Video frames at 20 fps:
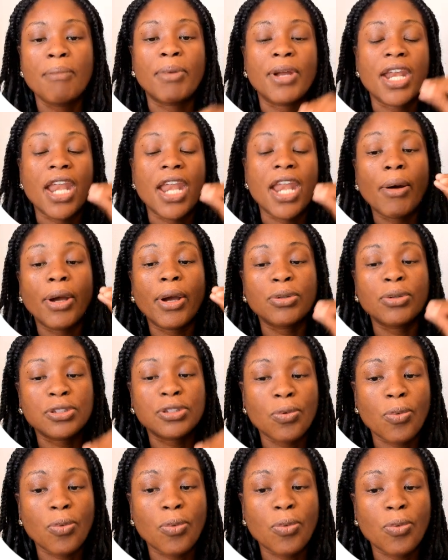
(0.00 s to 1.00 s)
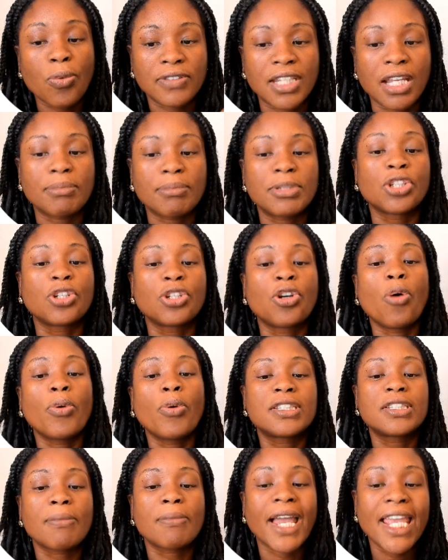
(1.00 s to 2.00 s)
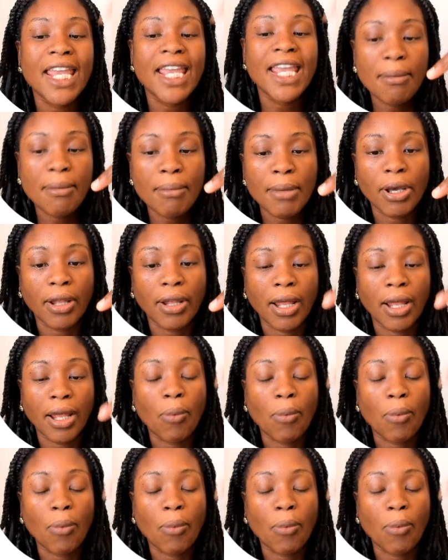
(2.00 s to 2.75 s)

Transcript: But now I also want them to go into my email.